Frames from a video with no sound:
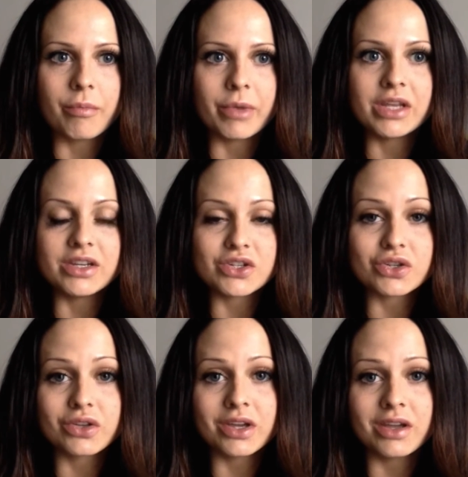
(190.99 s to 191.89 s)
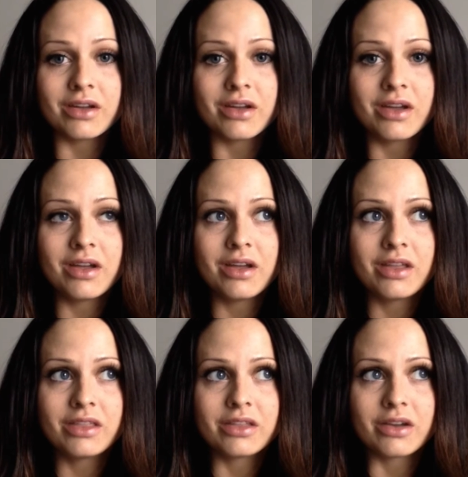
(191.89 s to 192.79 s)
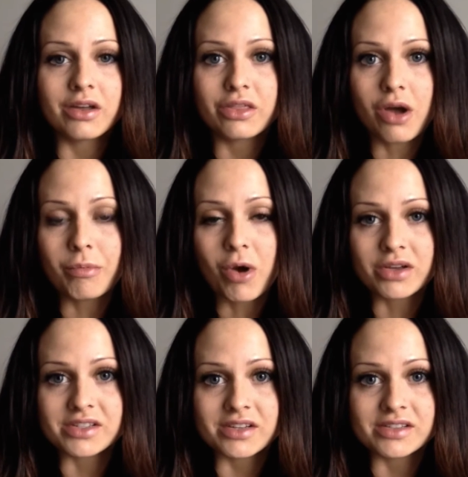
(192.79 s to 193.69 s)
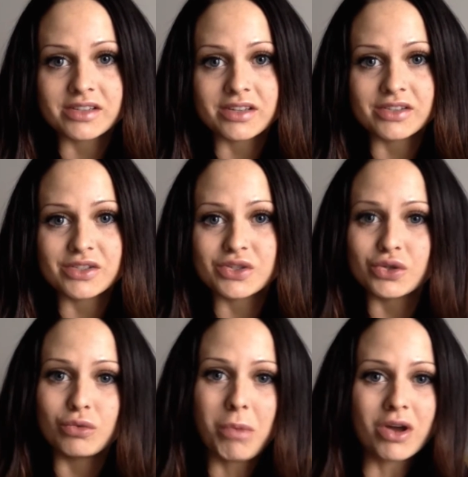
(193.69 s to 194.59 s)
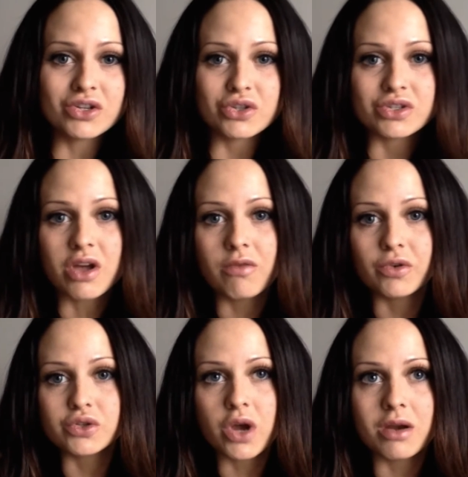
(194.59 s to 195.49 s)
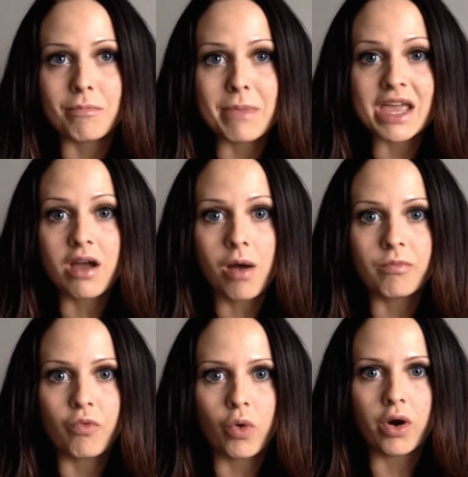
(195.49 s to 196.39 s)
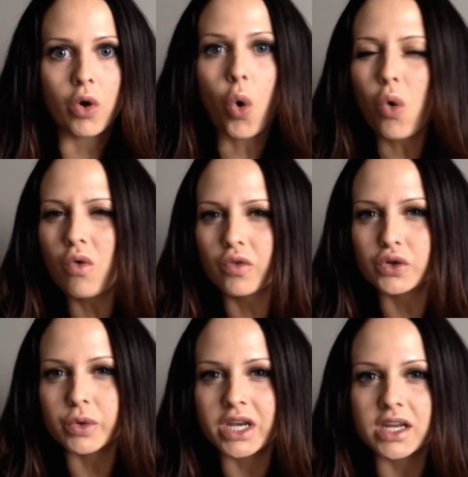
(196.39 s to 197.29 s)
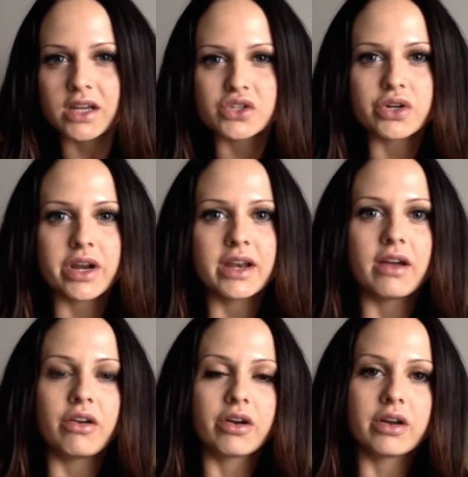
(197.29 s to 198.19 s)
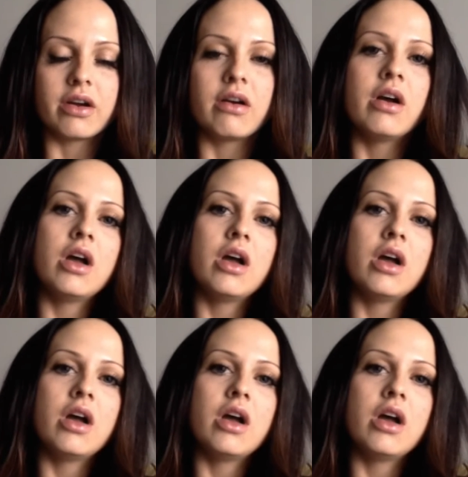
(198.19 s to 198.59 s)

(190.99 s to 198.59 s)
Initially, the thought process is to punish yourself or try to make up for overdoing it yesterday. Now you're gonna,